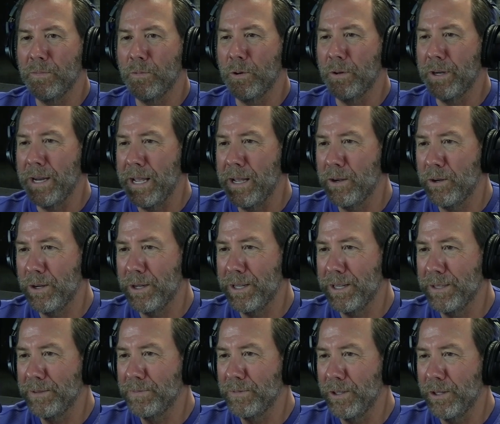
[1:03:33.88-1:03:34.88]
We're now
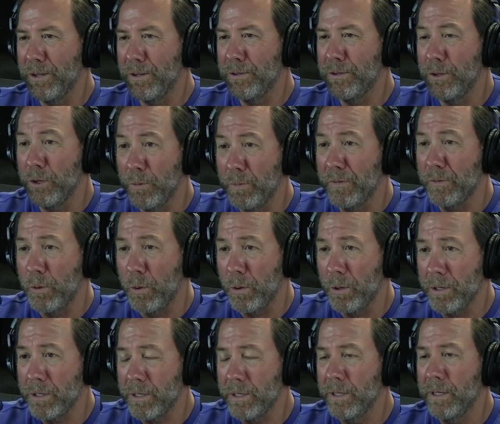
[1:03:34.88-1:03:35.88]
on YouTube, of
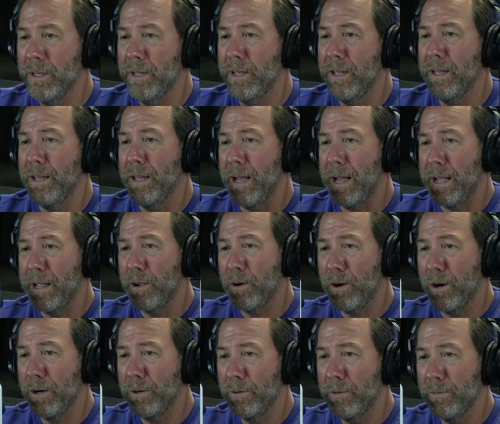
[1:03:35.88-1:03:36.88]
course,
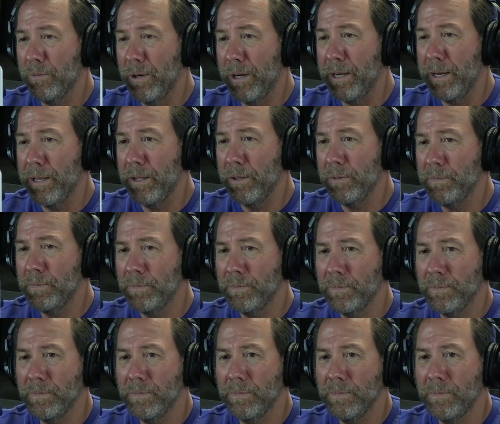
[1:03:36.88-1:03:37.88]
iHeartRadio,
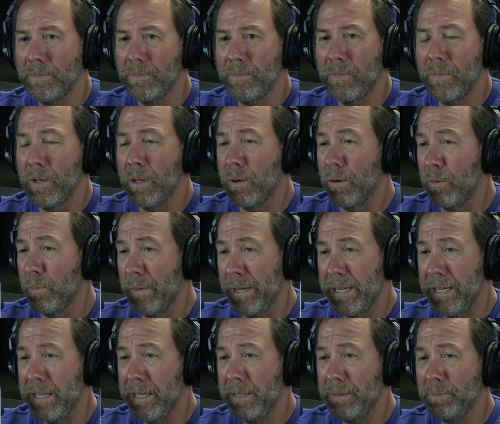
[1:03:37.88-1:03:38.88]
our
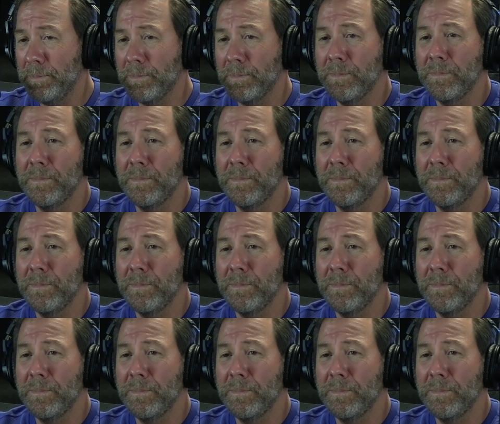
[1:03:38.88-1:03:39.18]
media,